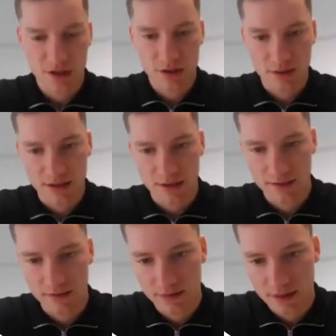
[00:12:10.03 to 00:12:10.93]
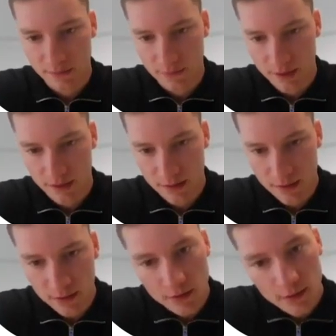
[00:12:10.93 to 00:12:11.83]
And if we
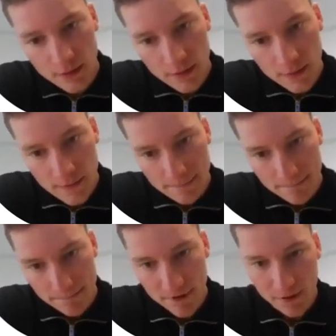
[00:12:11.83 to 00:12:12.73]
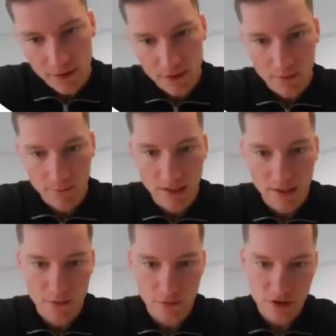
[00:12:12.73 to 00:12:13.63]
make a
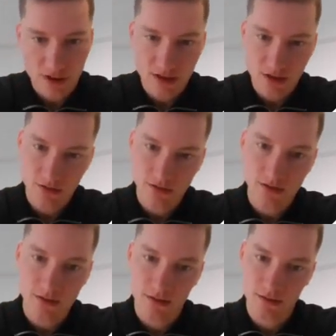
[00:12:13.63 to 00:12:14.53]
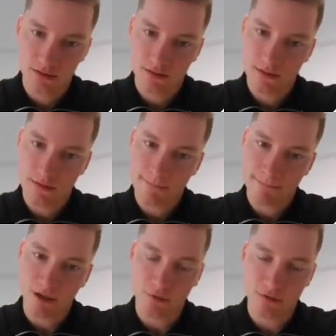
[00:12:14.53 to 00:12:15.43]
cross section, a
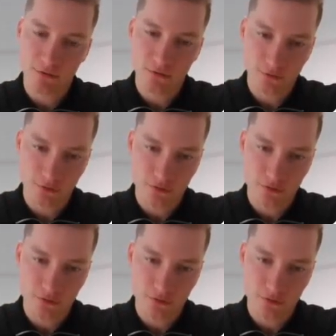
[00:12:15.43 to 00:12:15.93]
longitudinal cross